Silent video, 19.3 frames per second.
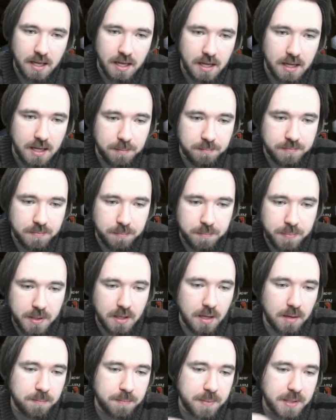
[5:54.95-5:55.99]

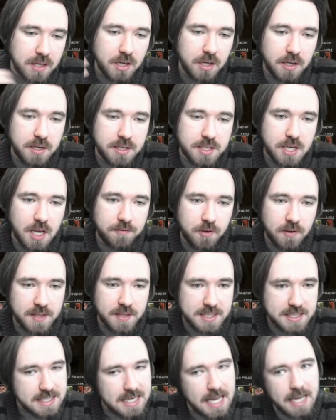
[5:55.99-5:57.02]
But because I've got
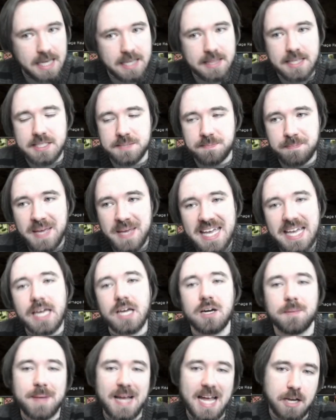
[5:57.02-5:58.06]
this tank that's
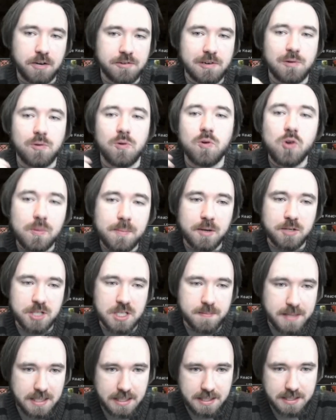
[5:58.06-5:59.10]
picking up aggro almost
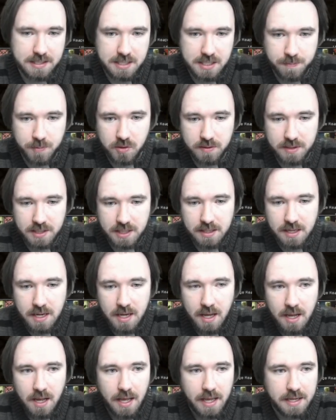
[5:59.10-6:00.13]
immediately as he spawned in,
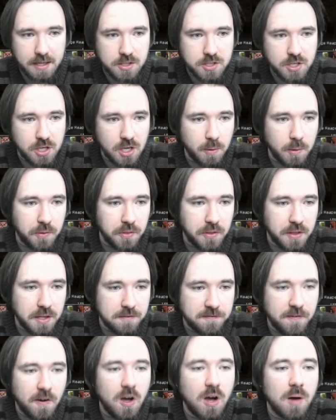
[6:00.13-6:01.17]
it doesn't go on the
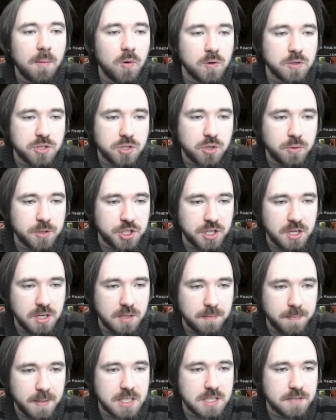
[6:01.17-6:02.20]
far more squishy piece of